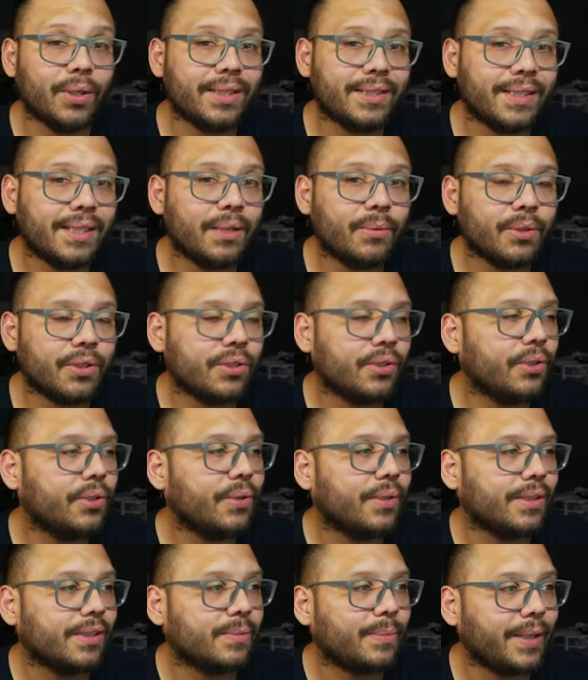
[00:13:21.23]
Now, one last thing I want to show
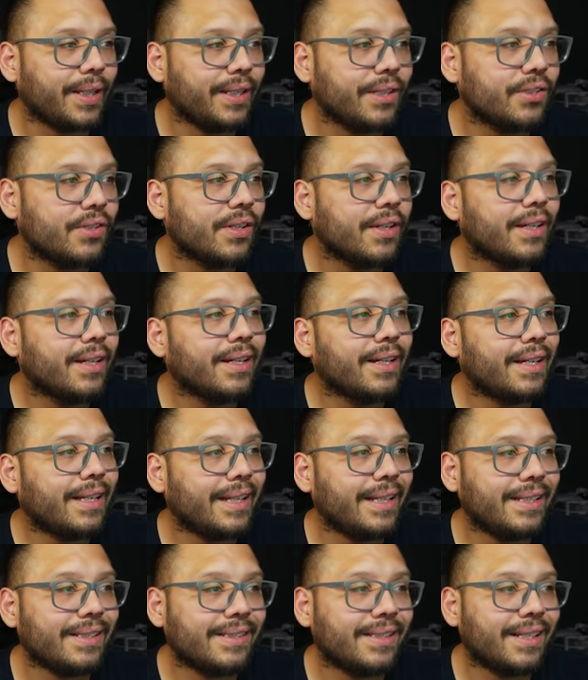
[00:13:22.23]
you on this page
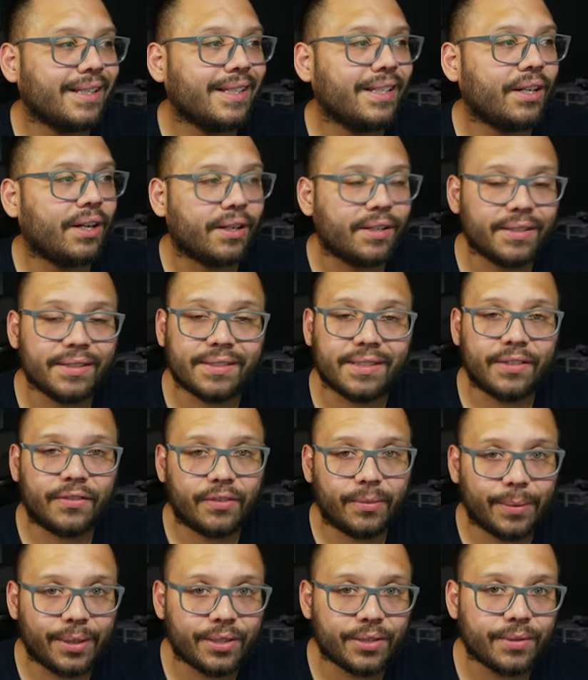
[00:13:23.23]
is the audience
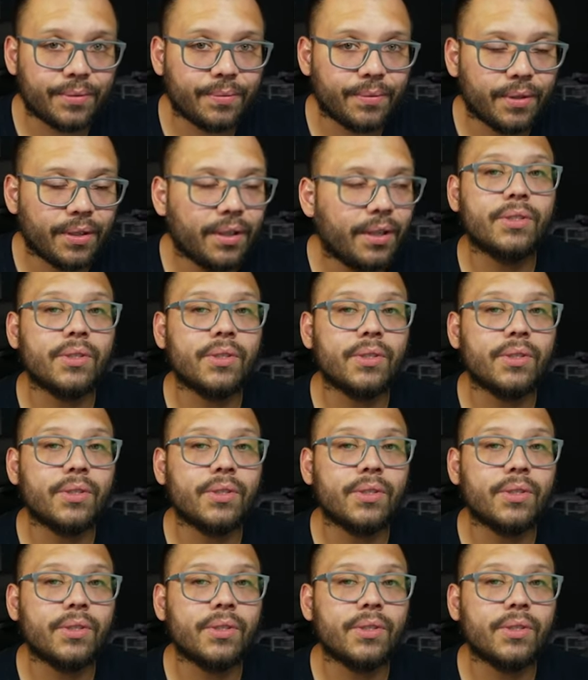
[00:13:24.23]
information.